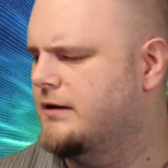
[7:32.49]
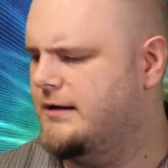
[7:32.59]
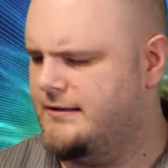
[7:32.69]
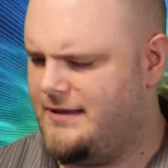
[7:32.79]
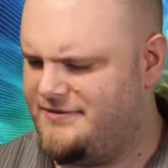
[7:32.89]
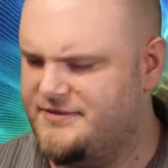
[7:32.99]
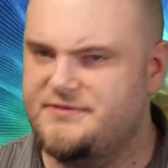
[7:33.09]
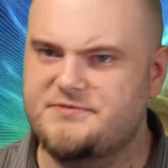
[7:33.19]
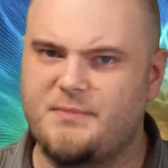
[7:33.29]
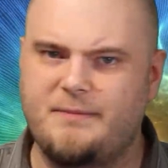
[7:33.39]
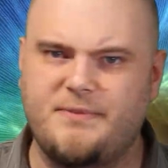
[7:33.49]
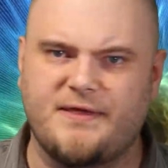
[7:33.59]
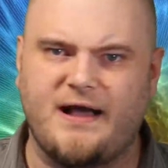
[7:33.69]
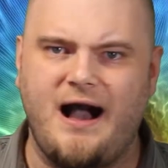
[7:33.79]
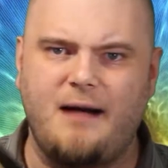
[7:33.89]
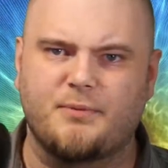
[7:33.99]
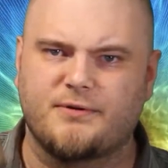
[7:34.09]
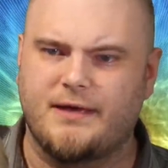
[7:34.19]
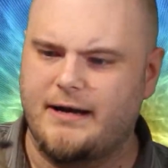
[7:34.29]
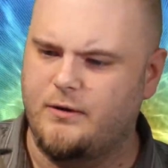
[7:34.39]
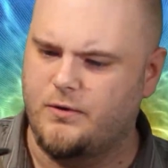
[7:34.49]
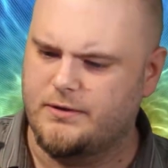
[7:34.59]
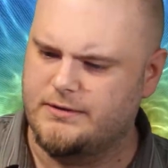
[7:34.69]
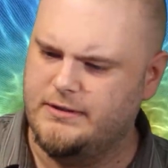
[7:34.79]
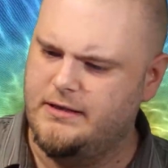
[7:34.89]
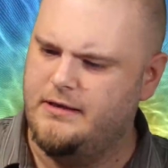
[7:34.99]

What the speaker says: I think this might be the copper that I ordered.